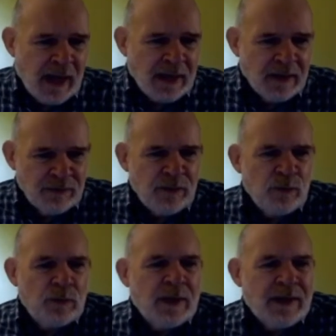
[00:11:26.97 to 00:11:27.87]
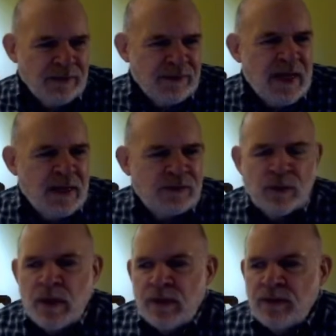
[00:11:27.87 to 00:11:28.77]
guess the
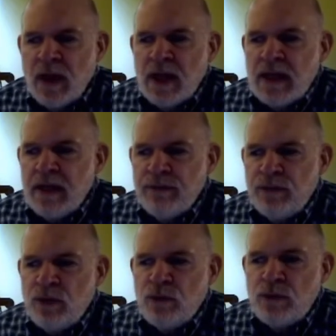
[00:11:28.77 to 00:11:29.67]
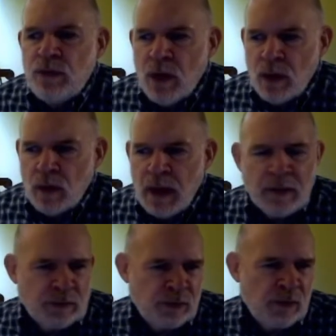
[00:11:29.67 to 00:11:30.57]
answer is, if you know
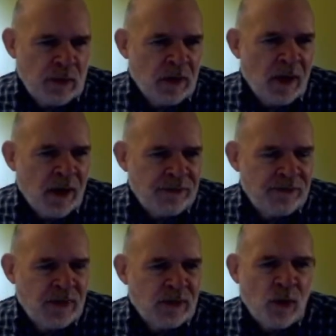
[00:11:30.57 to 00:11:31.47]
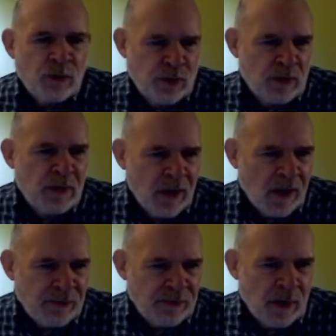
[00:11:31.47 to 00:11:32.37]
how to turn it off, go turn it
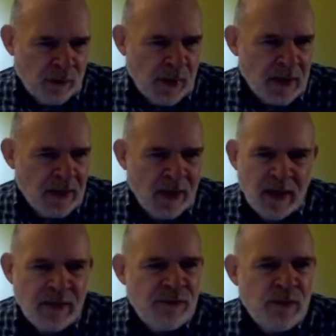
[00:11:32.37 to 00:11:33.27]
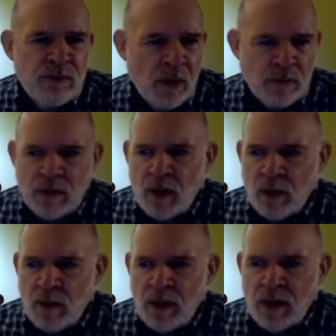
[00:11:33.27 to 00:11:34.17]
off right away. If you don't
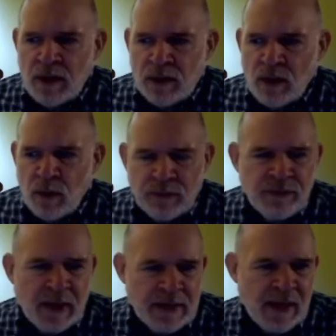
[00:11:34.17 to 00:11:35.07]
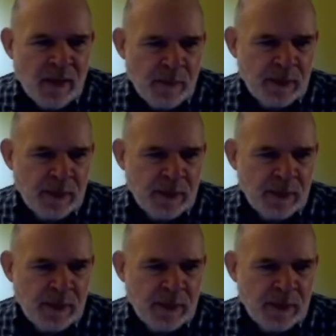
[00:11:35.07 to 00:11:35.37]
know, go and find help.